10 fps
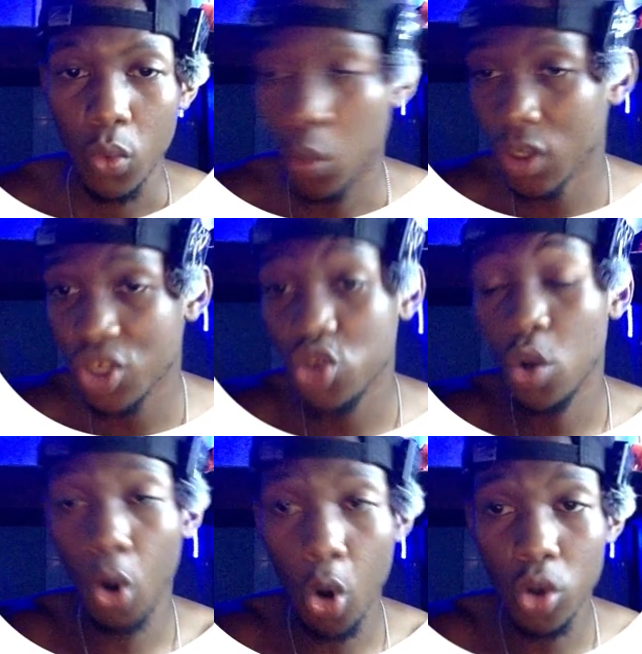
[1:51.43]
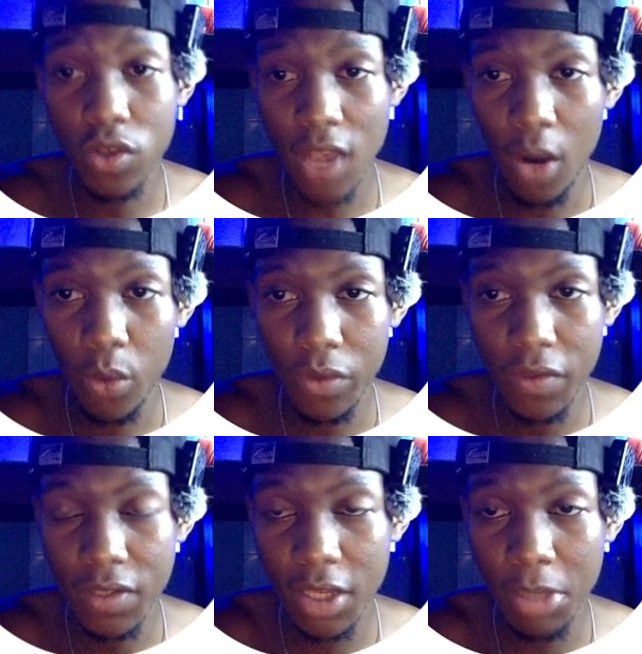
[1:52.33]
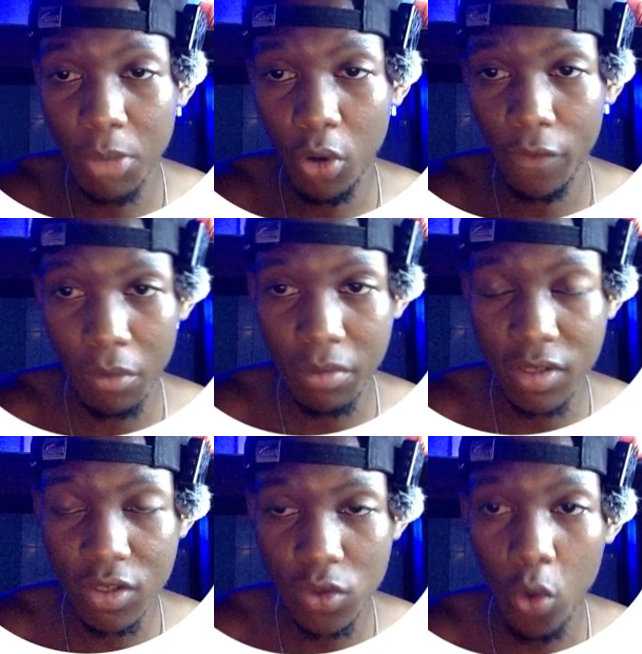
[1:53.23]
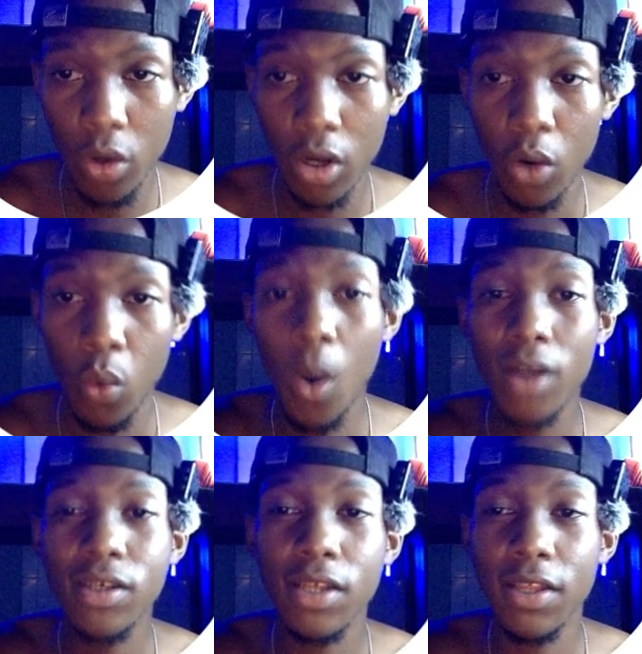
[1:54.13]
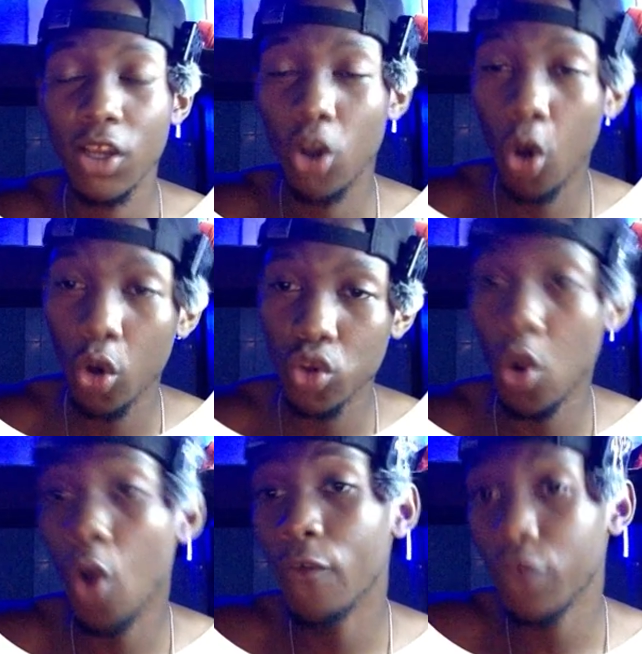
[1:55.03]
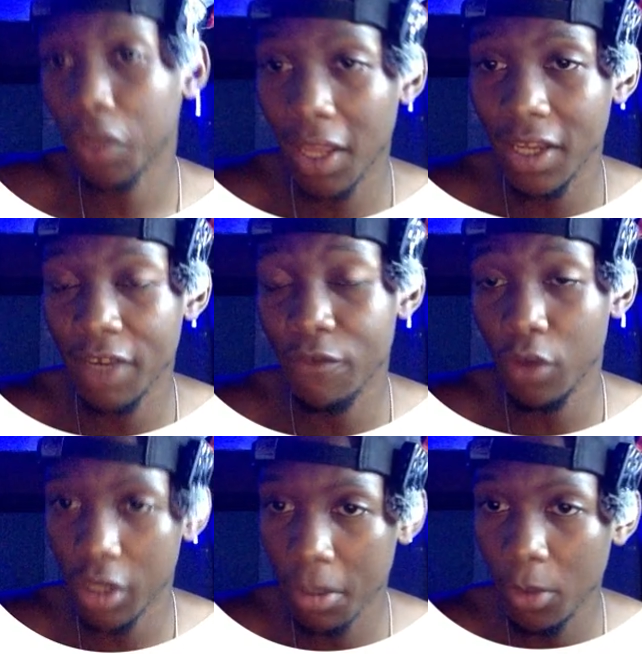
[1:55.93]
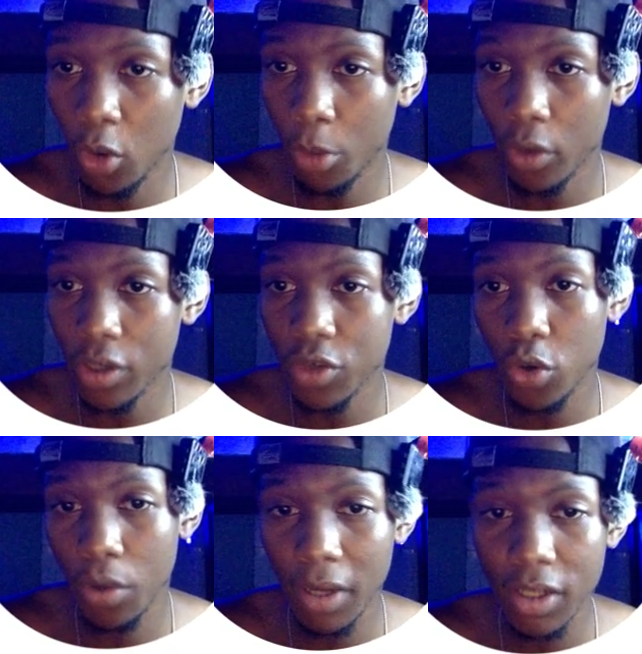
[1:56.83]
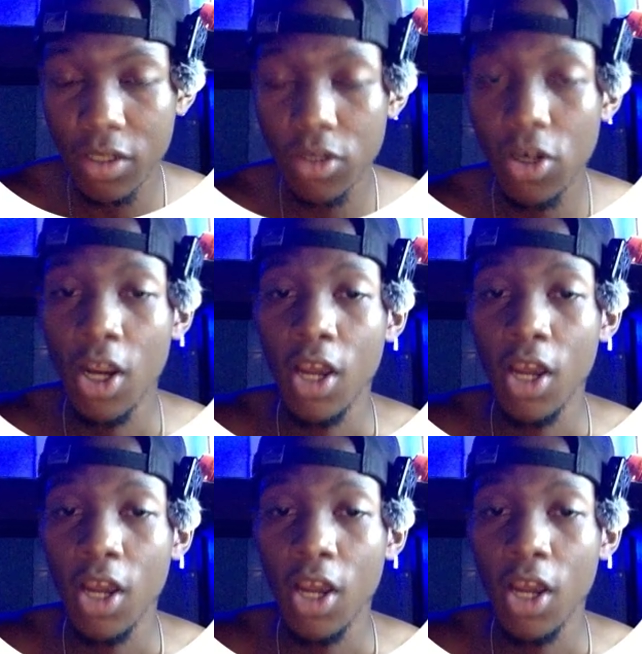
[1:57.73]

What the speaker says: what your goals are with this email if you're a business owner, what the goals of your client if you're an email copywriter or a marketer,